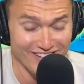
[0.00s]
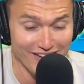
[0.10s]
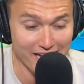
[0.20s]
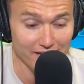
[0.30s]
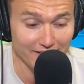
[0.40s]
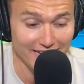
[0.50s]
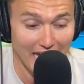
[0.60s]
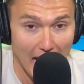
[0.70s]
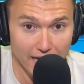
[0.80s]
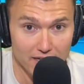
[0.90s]
You can't take
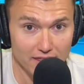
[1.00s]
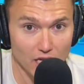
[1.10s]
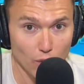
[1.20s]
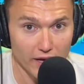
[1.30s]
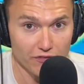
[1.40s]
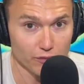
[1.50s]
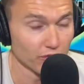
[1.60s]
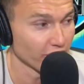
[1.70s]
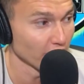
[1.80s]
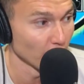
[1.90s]
anything away from
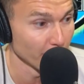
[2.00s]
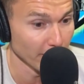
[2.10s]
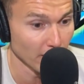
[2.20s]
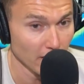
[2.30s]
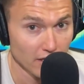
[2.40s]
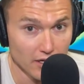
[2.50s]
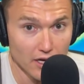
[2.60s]
Chito Vera.